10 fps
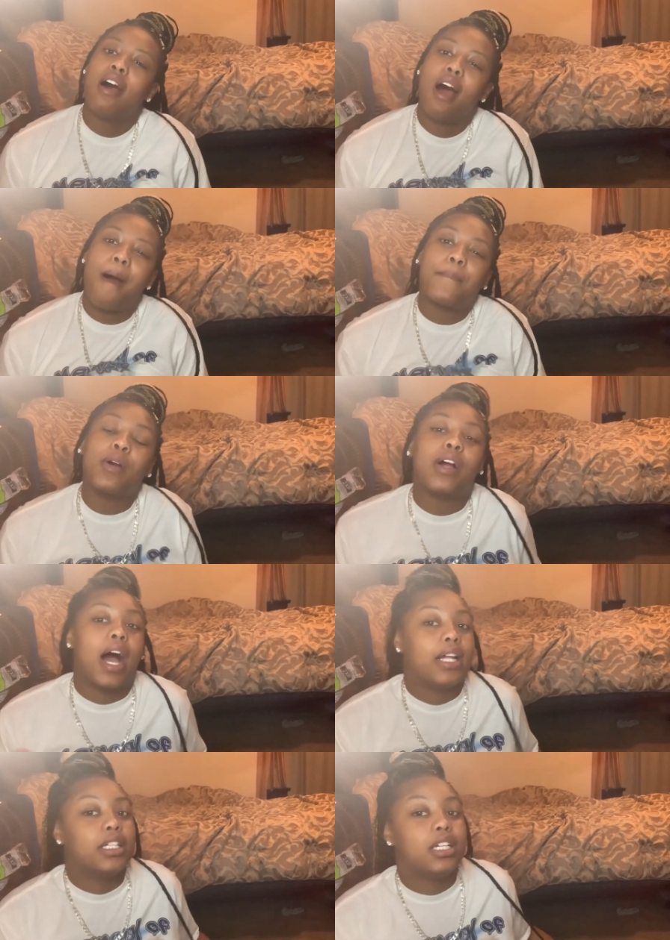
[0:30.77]
i'm gonna
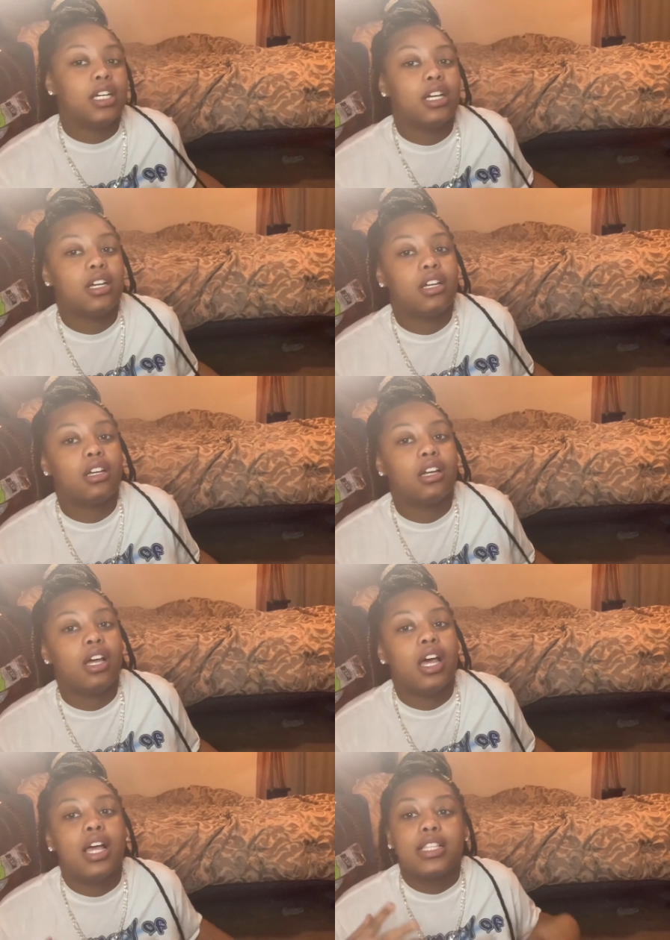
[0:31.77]
kind of
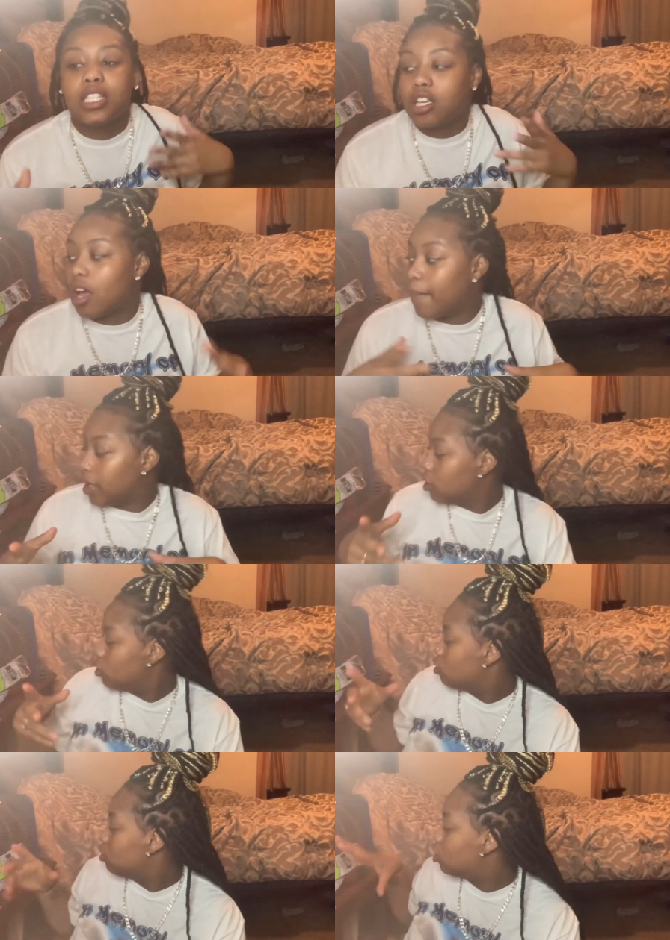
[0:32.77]
tell y'all my
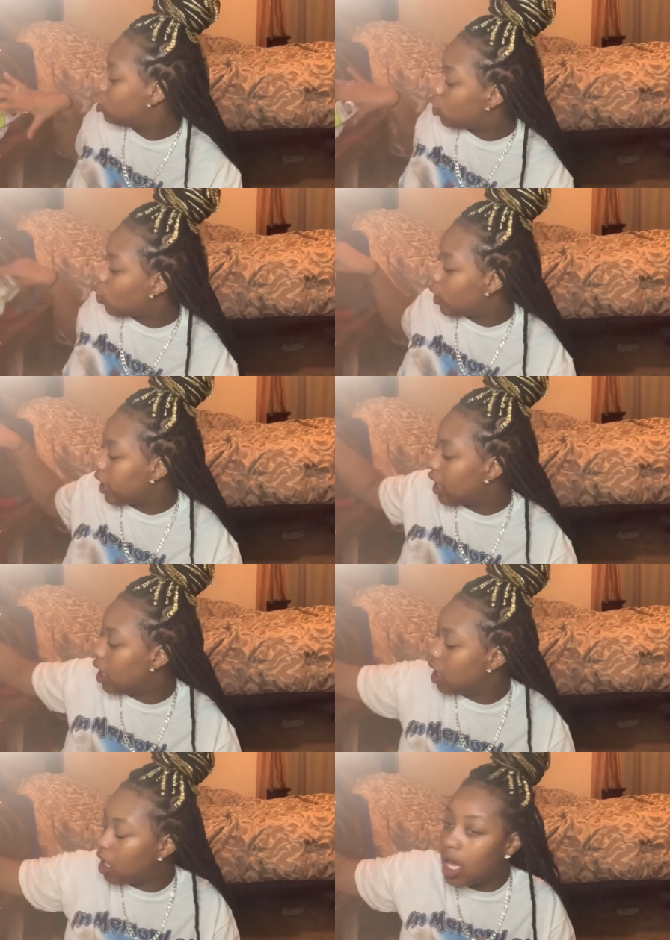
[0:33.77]
little story
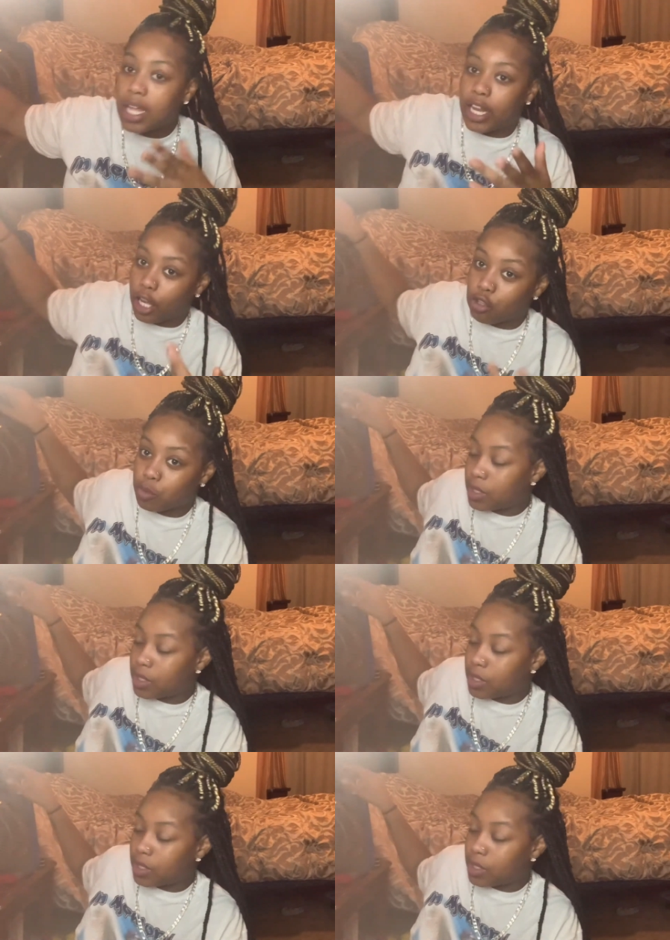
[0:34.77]
that goes with what